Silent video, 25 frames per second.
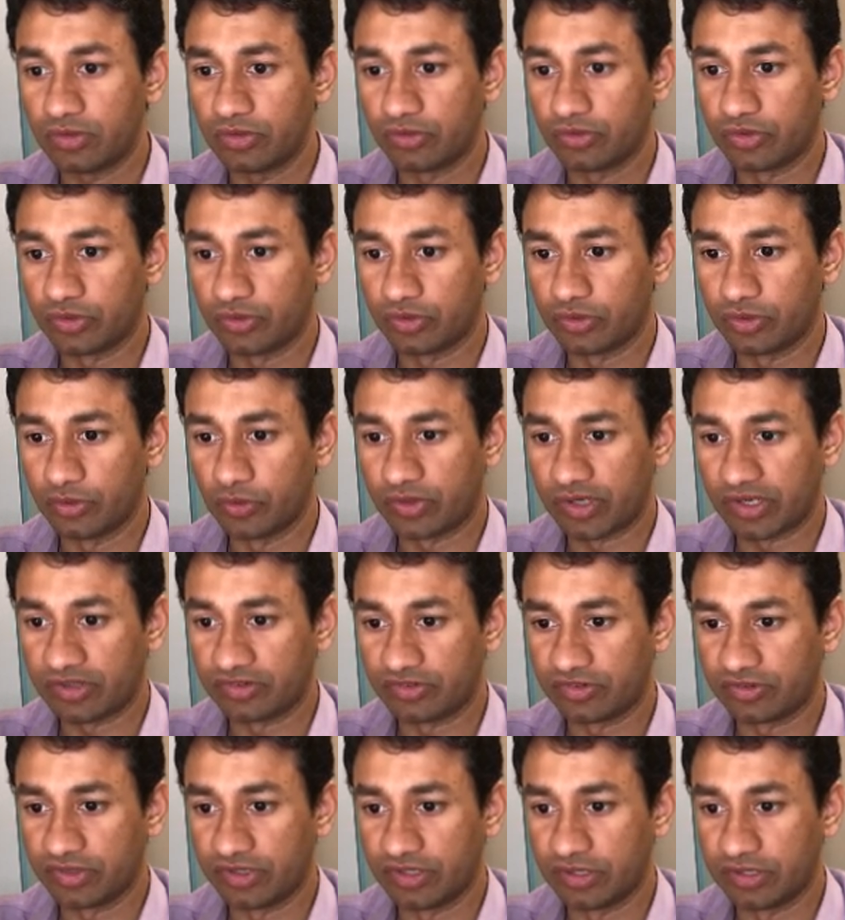so you can
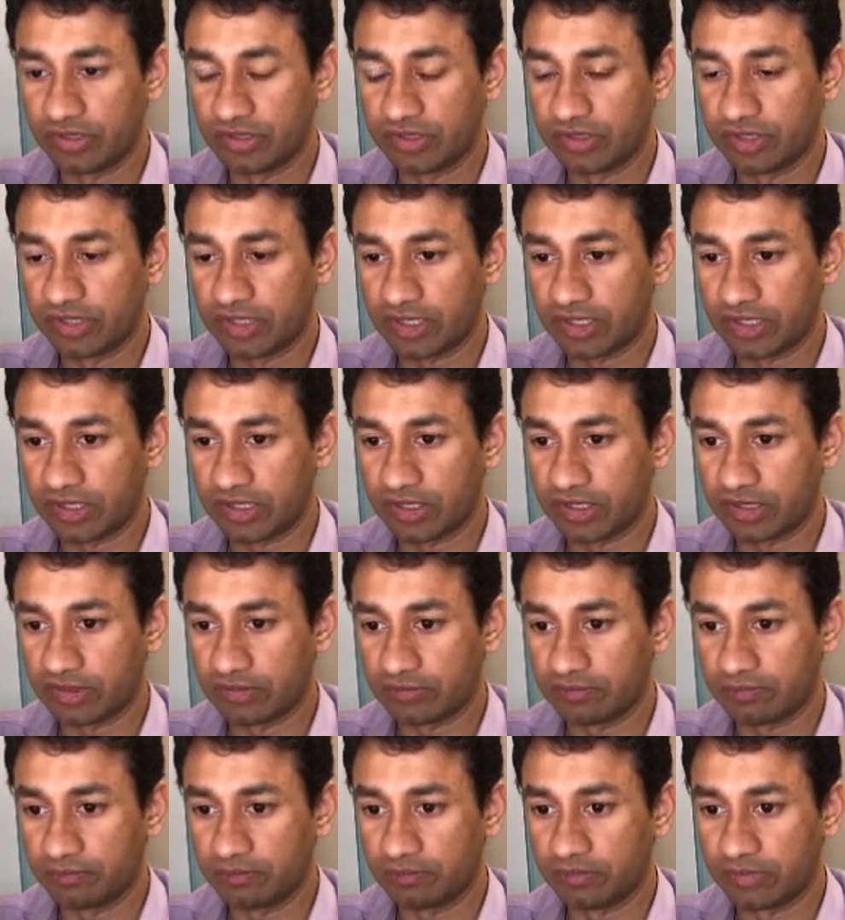see an
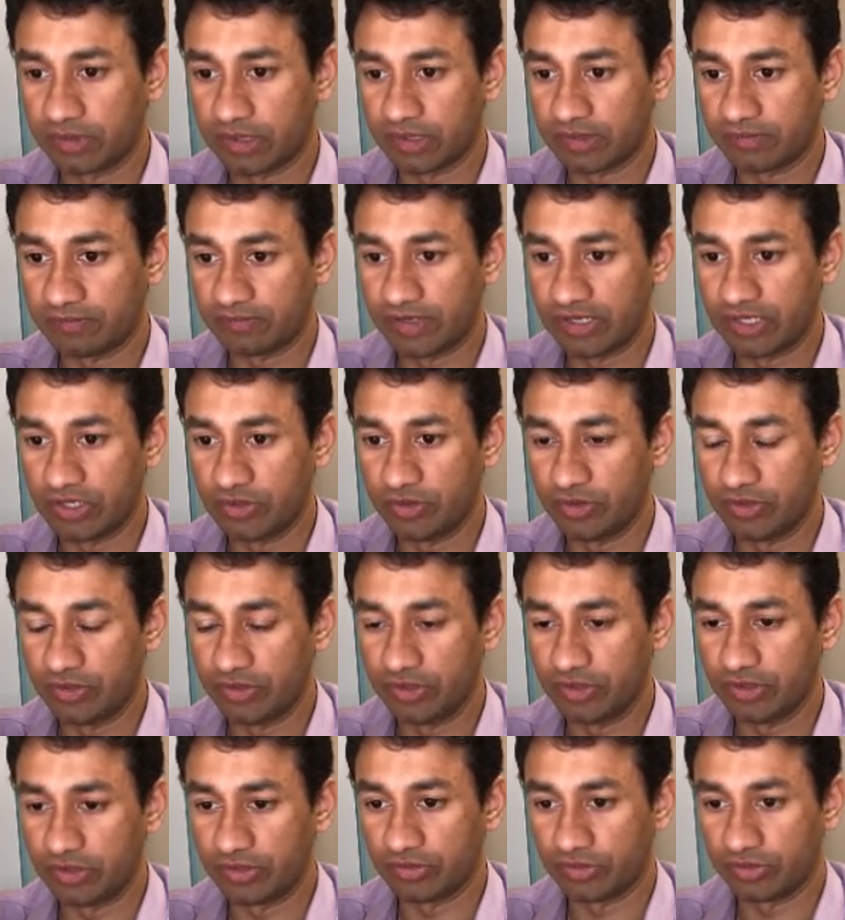uh, uh, value here.